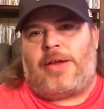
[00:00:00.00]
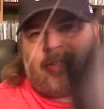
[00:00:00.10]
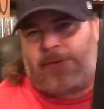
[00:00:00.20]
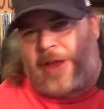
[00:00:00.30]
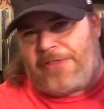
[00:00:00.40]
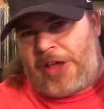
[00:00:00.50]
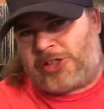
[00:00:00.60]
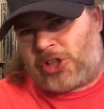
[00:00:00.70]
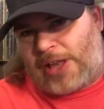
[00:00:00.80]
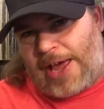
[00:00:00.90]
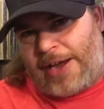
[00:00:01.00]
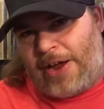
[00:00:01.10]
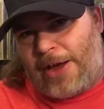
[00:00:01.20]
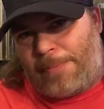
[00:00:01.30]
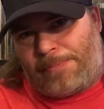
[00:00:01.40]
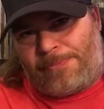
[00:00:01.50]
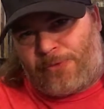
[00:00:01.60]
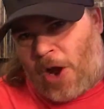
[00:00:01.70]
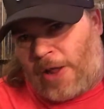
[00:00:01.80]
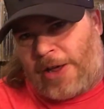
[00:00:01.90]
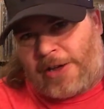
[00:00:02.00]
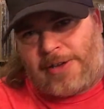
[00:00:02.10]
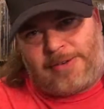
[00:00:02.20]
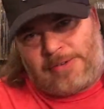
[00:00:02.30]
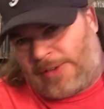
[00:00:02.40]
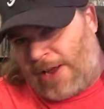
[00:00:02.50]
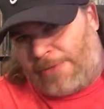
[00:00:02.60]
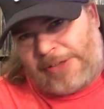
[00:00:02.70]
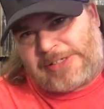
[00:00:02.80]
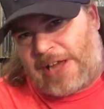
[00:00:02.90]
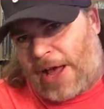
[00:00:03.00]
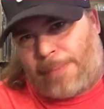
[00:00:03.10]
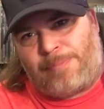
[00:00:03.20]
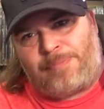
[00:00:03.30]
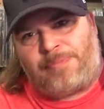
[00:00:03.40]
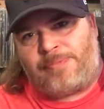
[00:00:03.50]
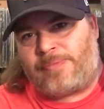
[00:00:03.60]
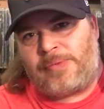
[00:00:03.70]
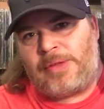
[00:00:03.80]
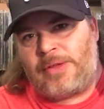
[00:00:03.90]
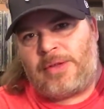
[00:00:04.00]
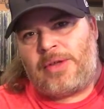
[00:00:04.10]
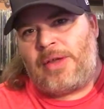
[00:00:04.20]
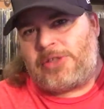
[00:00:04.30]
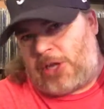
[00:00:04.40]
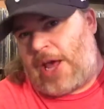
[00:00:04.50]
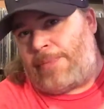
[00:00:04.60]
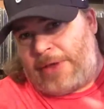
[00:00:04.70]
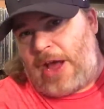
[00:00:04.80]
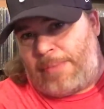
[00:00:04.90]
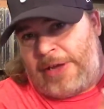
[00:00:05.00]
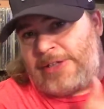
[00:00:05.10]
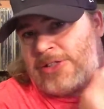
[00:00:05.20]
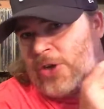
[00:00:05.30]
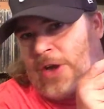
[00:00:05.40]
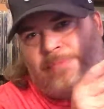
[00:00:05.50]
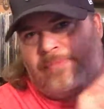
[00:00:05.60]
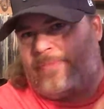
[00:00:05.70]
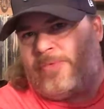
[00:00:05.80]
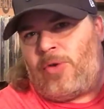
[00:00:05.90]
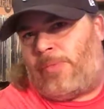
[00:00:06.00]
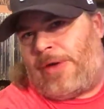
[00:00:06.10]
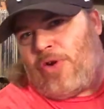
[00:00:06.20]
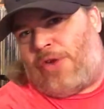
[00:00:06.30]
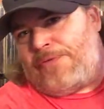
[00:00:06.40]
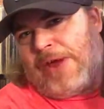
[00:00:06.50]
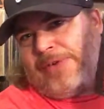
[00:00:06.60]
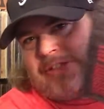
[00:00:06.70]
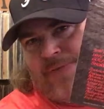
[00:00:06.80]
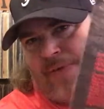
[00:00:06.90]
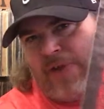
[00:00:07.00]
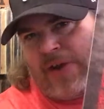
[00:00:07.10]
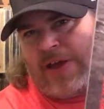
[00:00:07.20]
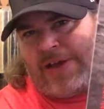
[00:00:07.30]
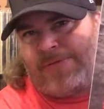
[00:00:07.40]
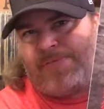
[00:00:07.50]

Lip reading: Death Angel lined up, Frolic, love this album. The album that got me into them, one of my very favorites they've ever done.